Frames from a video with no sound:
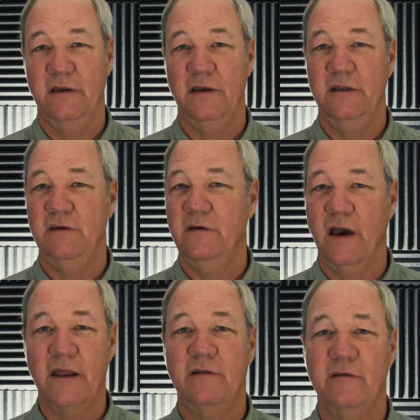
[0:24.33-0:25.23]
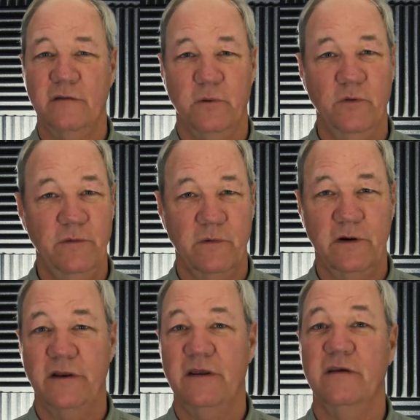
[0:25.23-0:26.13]
and you got it to the point
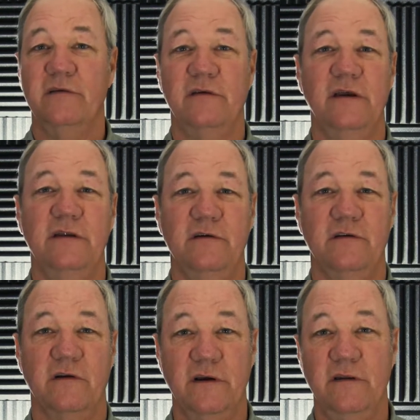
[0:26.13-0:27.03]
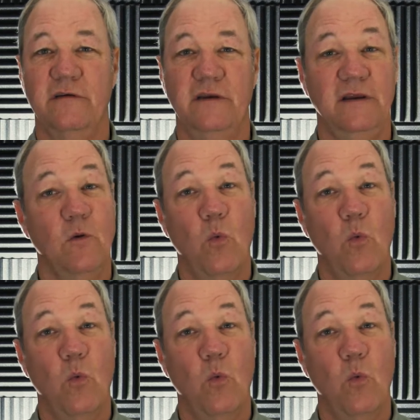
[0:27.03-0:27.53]
where it is, and you're starting to think,